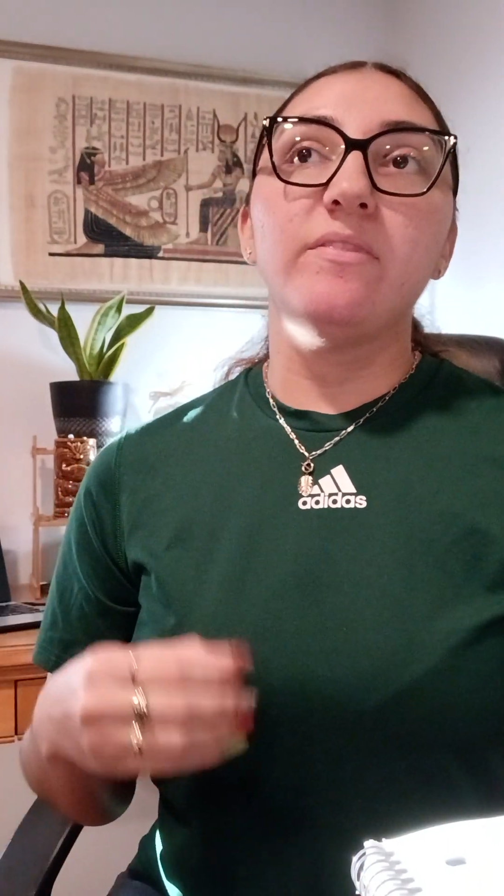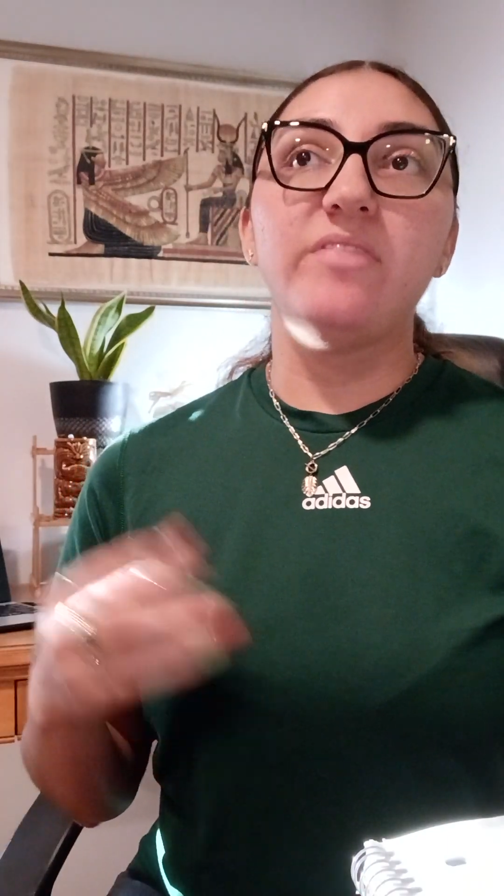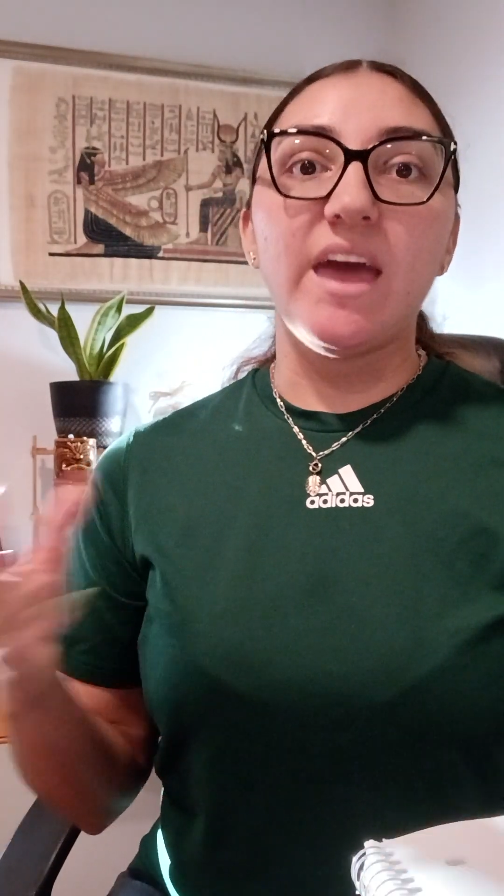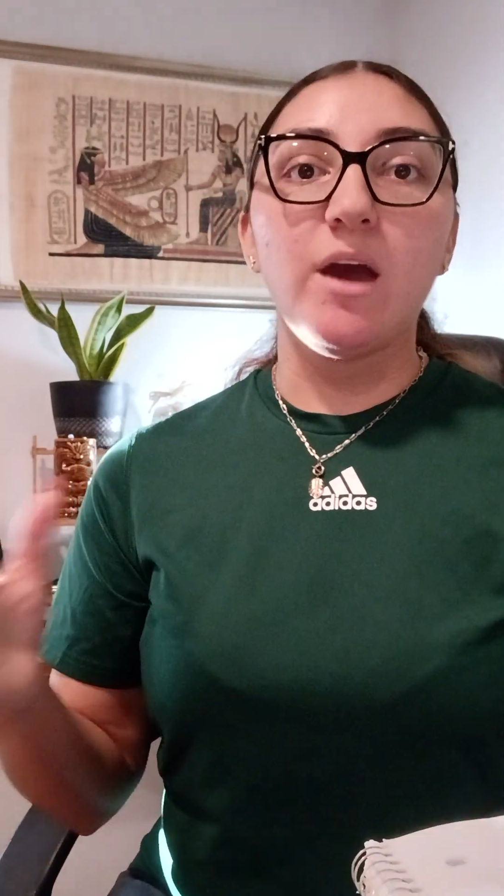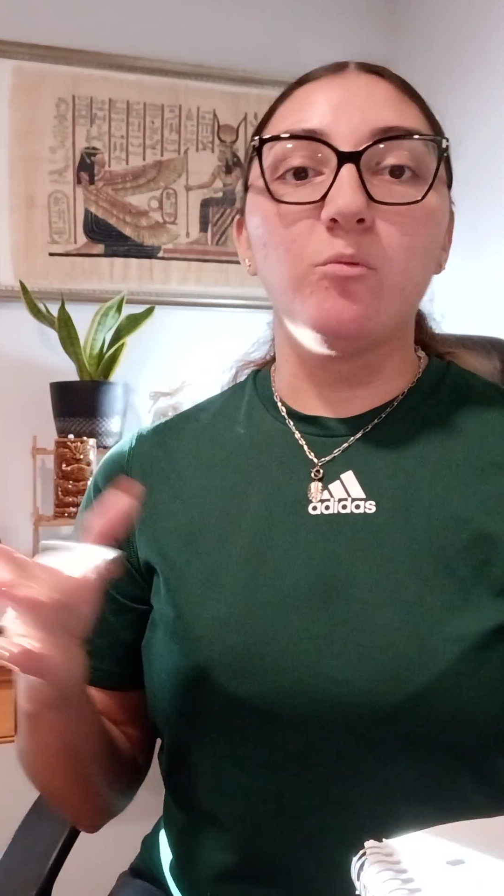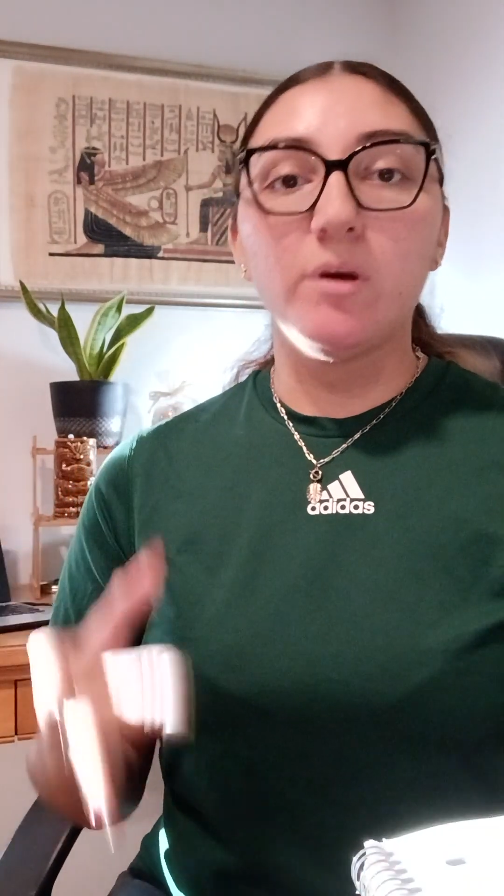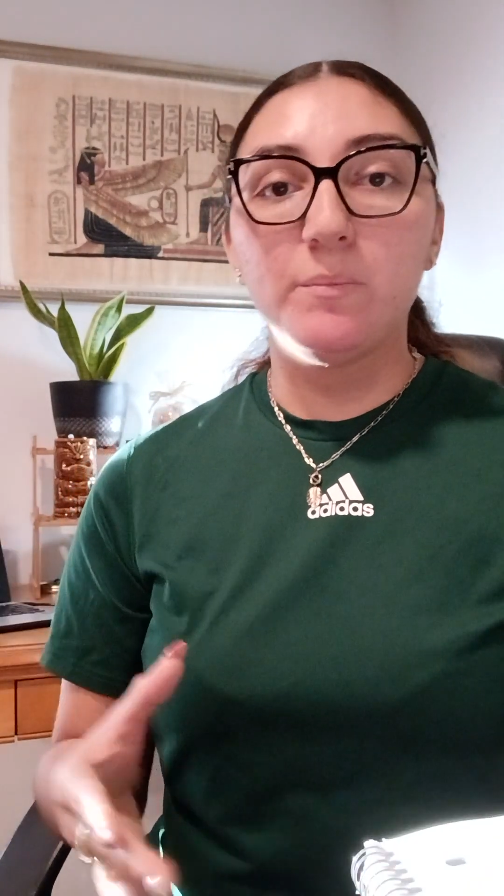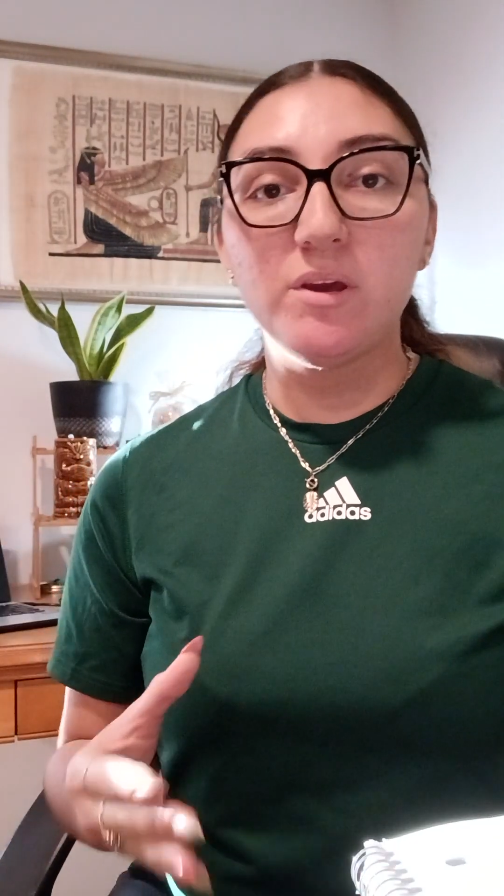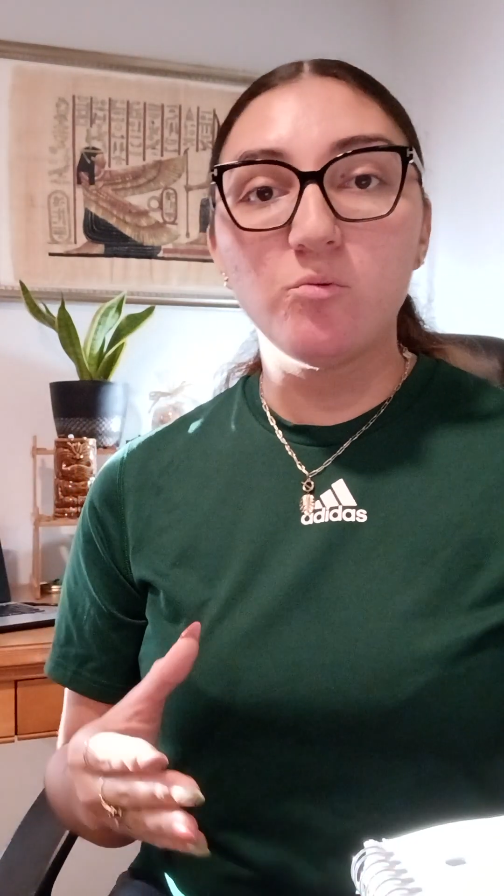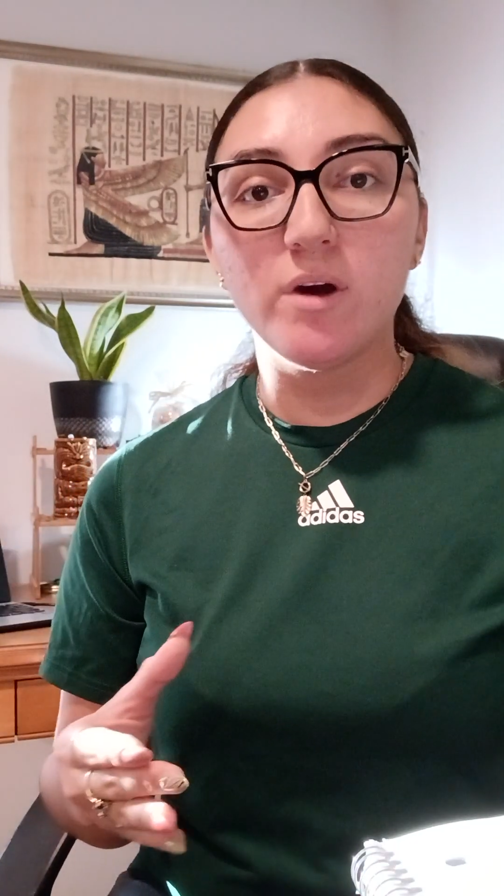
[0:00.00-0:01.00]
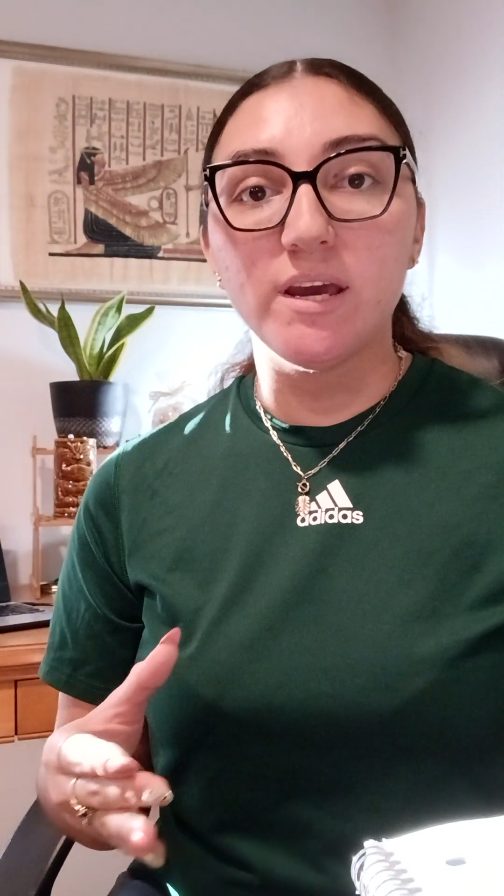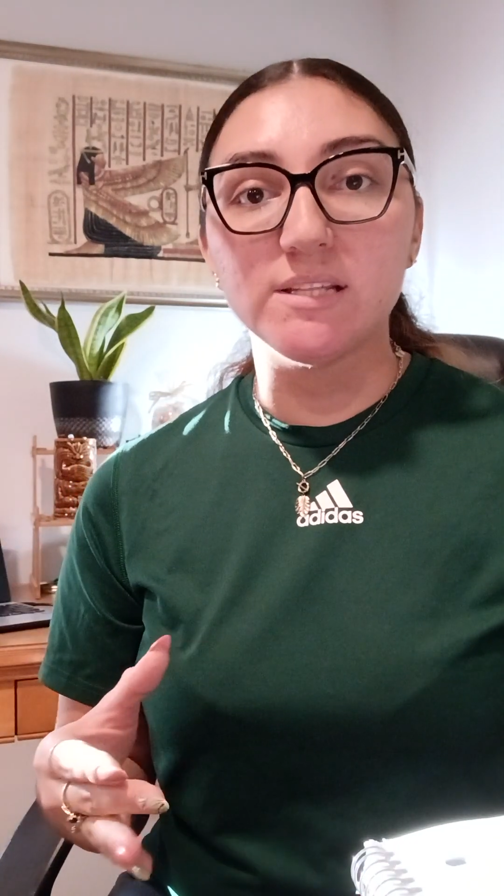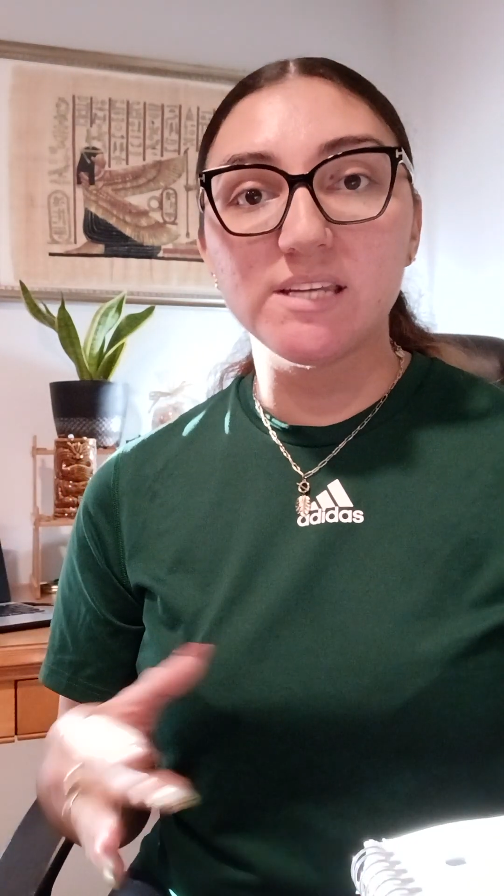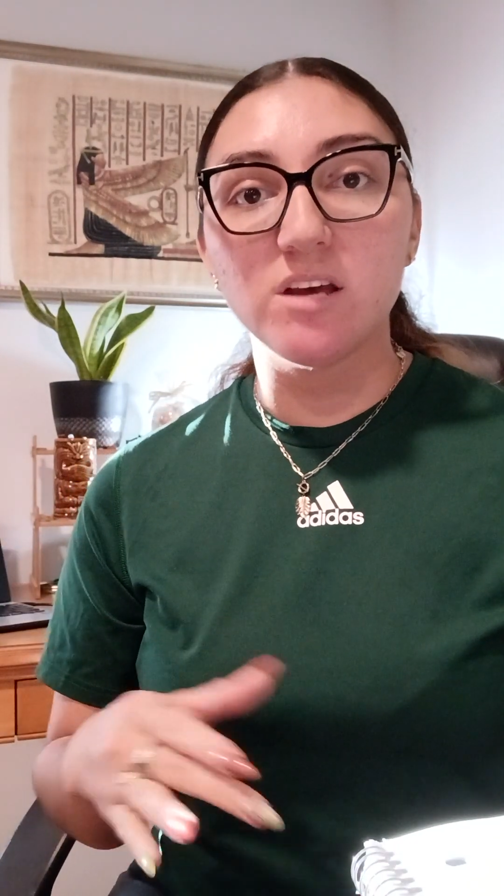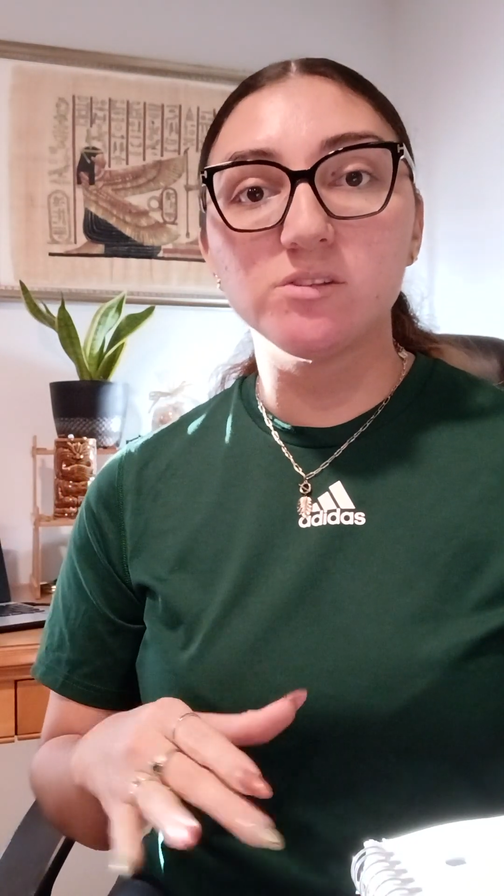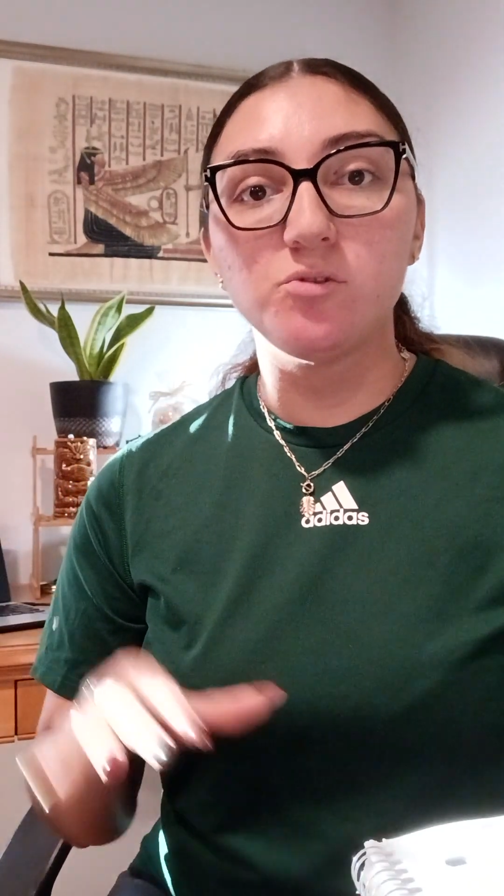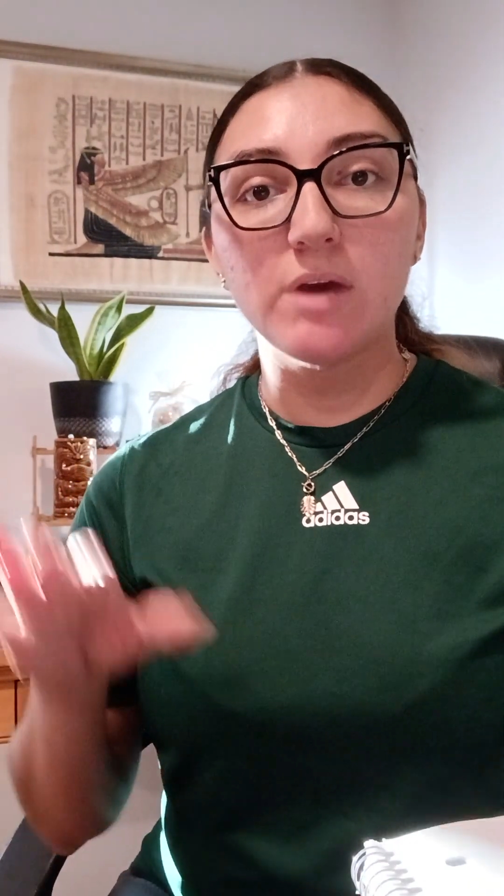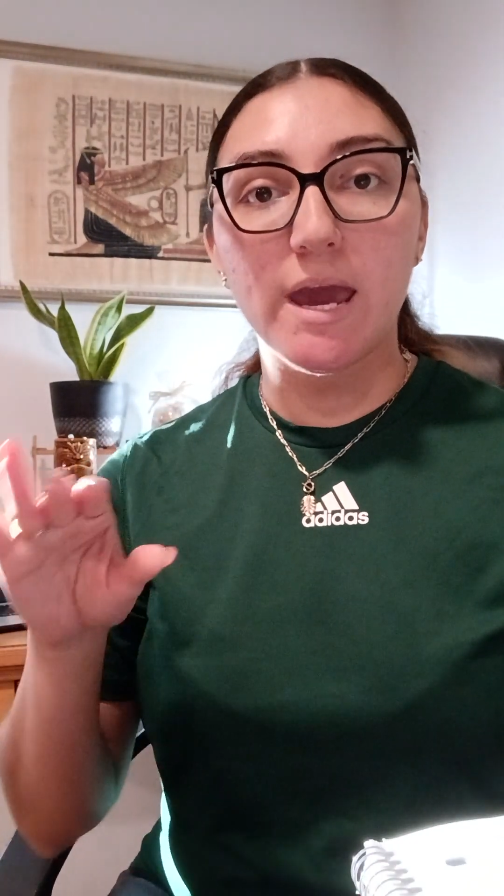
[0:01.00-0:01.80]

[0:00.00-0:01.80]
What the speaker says: that would be what tells you,